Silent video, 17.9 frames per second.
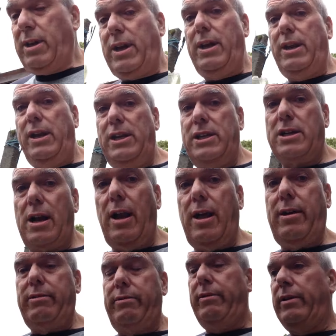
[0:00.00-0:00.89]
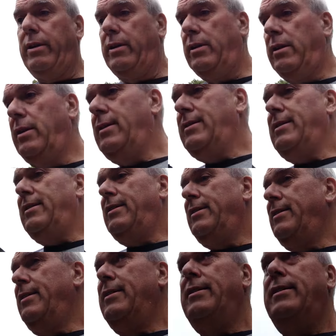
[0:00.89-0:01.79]
Guinness clone.
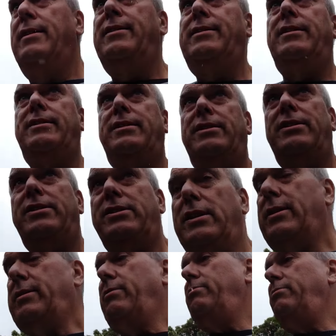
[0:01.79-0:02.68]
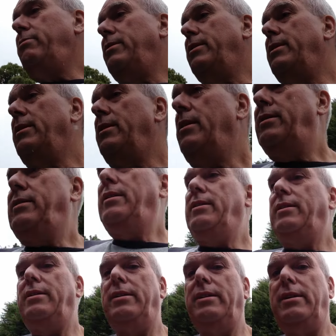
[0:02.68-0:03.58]
So
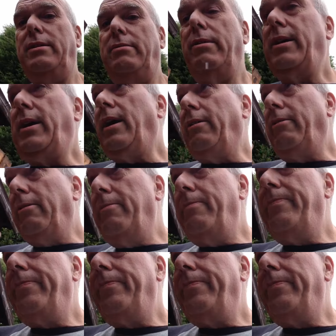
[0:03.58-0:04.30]
here we go.